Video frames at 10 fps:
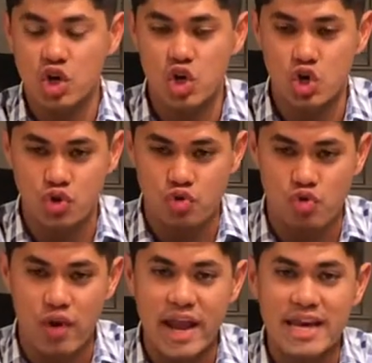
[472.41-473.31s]

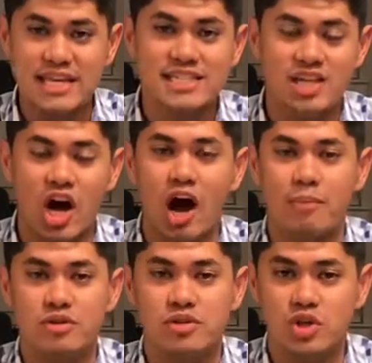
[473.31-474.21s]
greatest
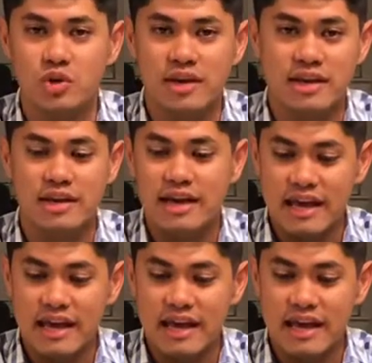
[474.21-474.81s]
opportunity.